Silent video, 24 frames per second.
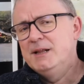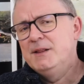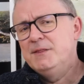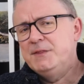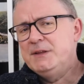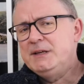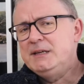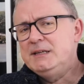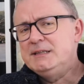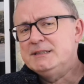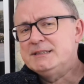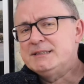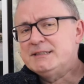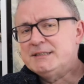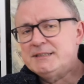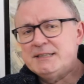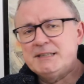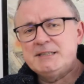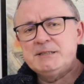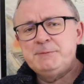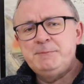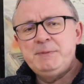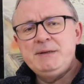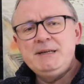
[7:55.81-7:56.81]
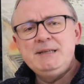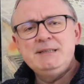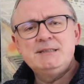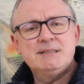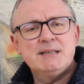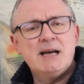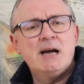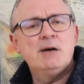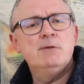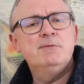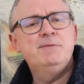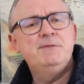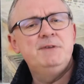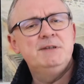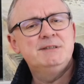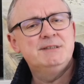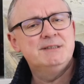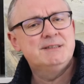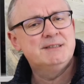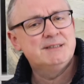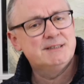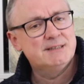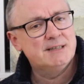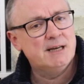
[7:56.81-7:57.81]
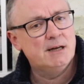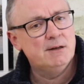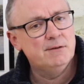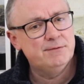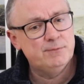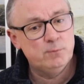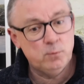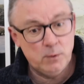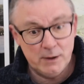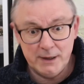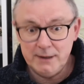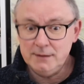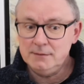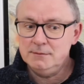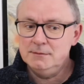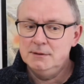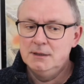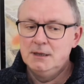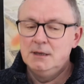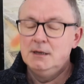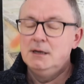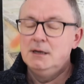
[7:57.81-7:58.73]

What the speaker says: The six-piece outfit itself, well,